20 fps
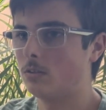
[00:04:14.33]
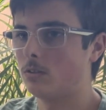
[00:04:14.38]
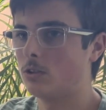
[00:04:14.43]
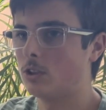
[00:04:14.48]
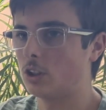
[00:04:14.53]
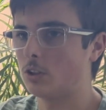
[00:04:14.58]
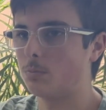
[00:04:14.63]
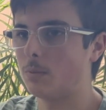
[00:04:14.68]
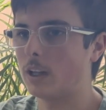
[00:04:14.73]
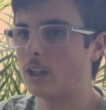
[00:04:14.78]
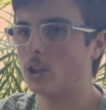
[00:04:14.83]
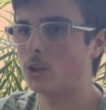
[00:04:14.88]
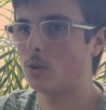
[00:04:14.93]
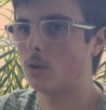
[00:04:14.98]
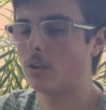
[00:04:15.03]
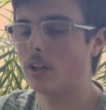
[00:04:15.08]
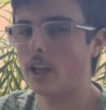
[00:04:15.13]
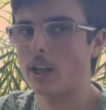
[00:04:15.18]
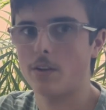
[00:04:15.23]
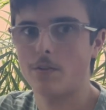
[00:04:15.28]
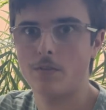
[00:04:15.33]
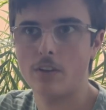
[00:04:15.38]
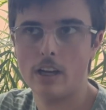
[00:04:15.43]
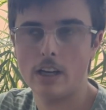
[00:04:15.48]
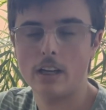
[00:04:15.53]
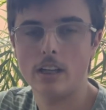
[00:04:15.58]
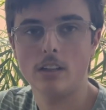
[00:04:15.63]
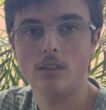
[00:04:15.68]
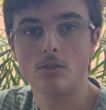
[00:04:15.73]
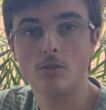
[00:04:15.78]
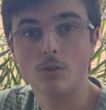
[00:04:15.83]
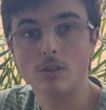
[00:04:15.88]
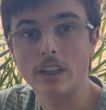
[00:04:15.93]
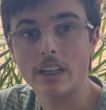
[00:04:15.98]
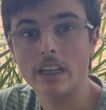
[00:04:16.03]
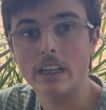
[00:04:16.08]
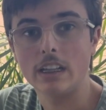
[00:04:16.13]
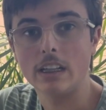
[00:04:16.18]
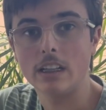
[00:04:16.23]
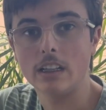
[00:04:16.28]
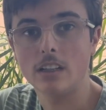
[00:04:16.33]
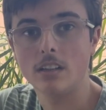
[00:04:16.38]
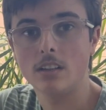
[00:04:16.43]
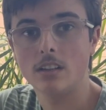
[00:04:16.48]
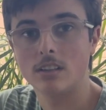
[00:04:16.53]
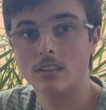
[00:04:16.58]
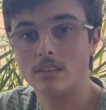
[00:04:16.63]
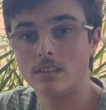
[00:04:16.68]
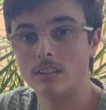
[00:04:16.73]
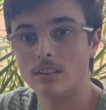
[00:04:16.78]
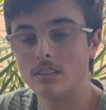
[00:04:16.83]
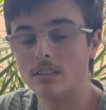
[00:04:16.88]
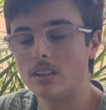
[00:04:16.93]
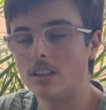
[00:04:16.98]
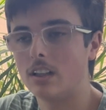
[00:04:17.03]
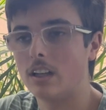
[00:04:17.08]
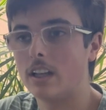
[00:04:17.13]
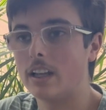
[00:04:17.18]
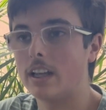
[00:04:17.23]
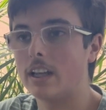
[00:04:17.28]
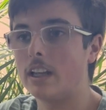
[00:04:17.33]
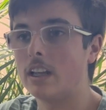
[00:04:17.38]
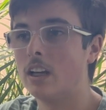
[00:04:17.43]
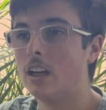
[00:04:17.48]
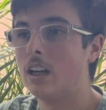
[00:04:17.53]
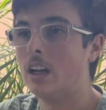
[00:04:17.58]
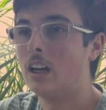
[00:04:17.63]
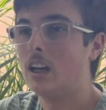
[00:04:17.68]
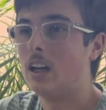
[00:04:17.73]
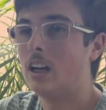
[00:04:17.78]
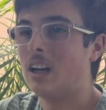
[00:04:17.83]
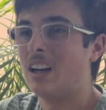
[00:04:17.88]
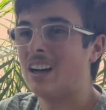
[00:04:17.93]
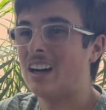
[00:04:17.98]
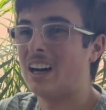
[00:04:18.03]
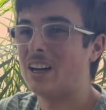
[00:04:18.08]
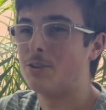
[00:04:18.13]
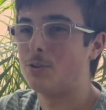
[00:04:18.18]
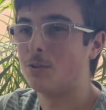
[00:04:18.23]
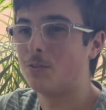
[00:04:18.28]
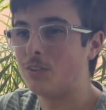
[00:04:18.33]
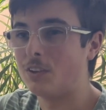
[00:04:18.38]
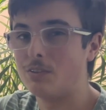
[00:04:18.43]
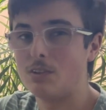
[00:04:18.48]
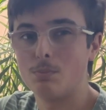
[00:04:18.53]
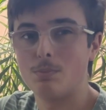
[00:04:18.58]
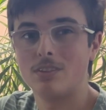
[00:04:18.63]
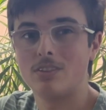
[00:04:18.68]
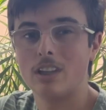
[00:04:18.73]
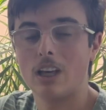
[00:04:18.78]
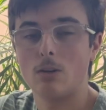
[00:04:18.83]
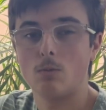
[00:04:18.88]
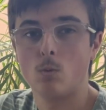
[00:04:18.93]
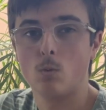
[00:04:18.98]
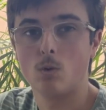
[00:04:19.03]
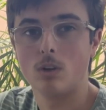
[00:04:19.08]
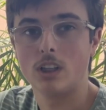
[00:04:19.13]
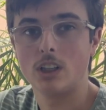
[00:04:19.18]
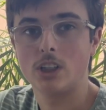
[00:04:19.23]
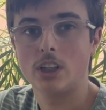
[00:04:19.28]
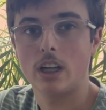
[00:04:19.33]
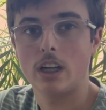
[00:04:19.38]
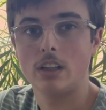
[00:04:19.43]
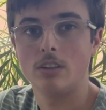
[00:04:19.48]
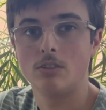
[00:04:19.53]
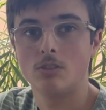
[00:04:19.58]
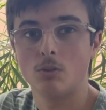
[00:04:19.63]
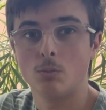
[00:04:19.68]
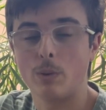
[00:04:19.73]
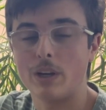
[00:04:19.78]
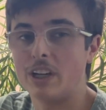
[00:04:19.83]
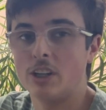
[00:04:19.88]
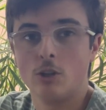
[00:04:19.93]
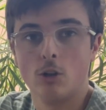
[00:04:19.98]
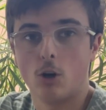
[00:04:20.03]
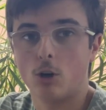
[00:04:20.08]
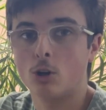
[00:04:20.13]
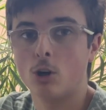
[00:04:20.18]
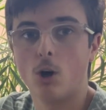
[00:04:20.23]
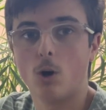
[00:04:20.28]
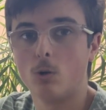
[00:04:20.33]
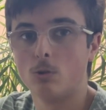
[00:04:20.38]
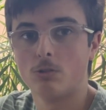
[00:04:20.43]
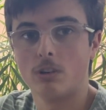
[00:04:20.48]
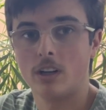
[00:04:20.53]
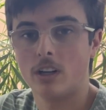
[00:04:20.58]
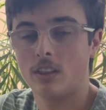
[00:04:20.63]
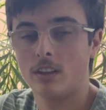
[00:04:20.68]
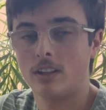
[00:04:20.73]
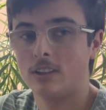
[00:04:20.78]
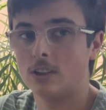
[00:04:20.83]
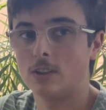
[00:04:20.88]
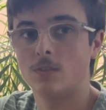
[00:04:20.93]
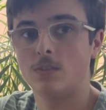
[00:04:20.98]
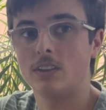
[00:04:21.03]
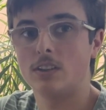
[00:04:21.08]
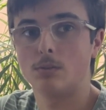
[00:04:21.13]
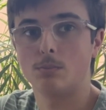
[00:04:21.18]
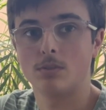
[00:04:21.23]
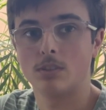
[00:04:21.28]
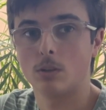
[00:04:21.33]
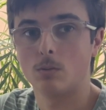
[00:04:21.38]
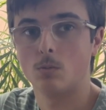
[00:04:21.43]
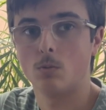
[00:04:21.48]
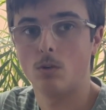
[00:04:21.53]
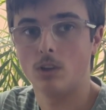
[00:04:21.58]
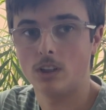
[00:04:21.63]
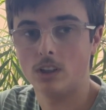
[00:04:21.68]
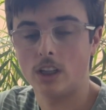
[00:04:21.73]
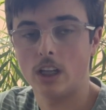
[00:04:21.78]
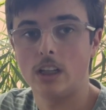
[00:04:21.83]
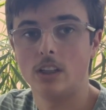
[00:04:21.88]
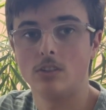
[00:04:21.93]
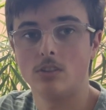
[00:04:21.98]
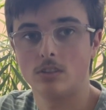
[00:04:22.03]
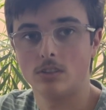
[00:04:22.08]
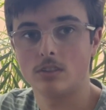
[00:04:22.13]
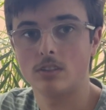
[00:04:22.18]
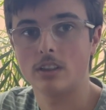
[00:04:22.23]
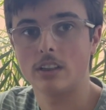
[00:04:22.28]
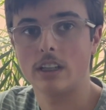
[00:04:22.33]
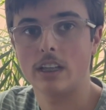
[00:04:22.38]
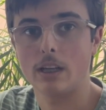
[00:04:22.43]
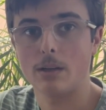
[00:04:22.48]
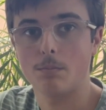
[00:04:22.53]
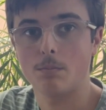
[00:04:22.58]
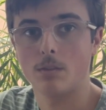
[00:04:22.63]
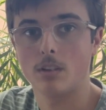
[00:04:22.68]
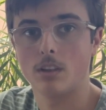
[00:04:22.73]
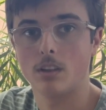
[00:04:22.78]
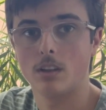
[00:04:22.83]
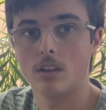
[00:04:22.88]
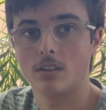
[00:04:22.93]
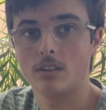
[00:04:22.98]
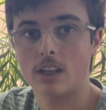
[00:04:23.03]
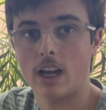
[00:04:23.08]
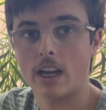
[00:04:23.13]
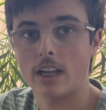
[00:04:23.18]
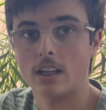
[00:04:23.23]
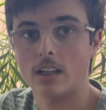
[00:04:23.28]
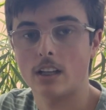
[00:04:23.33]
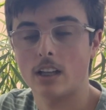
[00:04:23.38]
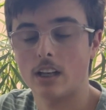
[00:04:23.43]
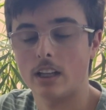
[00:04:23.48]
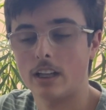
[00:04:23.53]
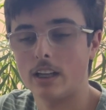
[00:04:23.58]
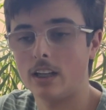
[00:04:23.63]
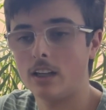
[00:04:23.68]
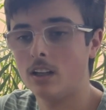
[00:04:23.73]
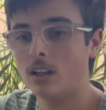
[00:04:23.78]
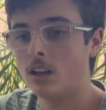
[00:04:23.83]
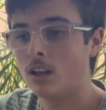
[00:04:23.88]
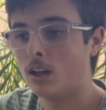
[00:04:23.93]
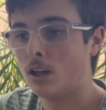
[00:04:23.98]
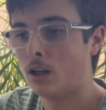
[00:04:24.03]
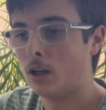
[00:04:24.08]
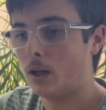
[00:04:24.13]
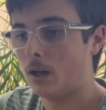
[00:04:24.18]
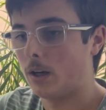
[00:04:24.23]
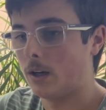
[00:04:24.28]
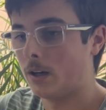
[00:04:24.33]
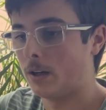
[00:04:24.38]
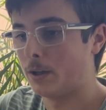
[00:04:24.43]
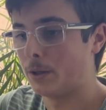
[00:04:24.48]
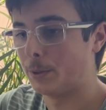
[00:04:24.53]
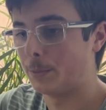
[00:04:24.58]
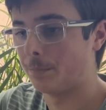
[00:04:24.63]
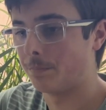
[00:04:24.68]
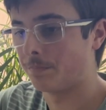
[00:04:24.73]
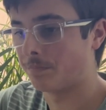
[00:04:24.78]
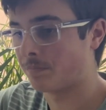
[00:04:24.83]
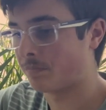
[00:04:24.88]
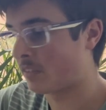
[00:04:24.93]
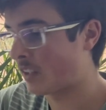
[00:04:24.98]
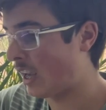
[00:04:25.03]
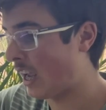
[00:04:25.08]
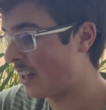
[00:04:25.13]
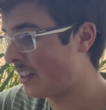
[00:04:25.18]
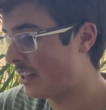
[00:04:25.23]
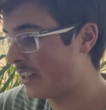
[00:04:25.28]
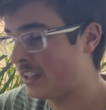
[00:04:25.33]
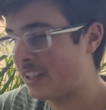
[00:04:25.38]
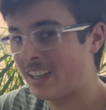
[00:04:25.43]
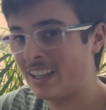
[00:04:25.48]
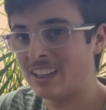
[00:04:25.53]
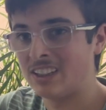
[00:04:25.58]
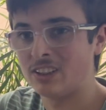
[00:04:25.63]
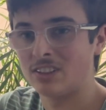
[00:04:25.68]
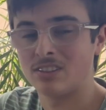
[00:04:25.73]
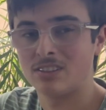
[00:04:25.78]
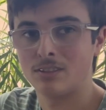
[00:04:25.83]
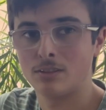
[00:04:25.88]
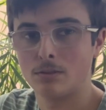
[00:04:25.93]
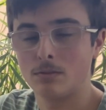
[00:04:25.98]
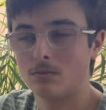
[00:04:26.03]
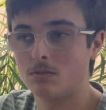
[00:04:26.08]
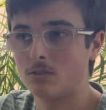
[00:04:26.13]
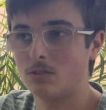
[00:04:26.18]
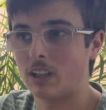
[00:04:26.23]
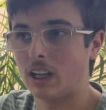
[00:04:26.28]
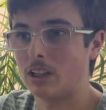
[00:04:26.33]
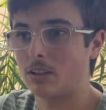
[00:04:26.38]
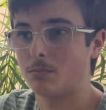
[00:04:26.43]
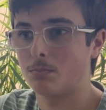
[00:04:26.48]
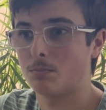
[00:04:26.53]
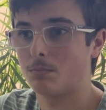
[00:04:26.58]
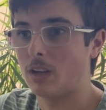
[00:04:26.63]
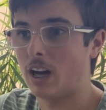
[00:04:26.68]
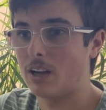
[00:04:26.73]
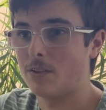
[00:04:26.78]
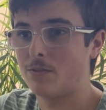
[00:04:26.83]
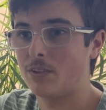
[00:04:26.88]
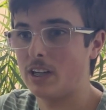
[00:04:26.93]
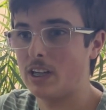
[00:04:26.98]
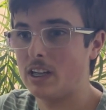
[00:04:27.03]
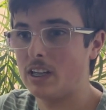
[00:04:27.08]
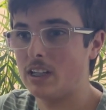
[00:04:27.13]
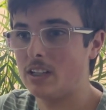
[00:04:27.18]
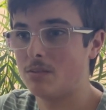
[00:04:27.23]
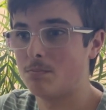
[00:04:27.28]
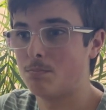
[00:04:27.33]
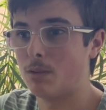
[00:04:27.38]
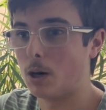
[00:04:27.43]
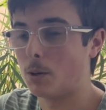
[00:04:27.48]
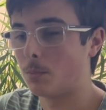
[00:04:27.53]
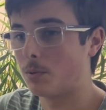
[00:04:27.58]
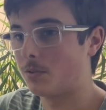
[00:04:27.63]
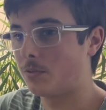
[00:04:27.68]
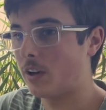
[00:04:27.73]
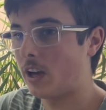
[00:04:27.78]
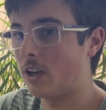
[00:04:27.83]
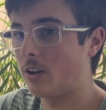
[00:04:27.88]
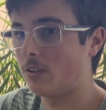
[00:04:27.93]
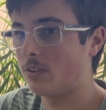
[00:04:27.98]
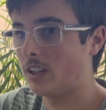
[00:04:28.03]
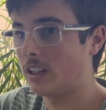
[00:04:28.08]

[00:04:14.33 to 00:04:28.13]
just make sure that you're feeding zucchini consistently. I do 50% water changes a week, not cold or anything, just 50% water changes just to keep the tank clean. And then yeah, just like I feed bug buffet on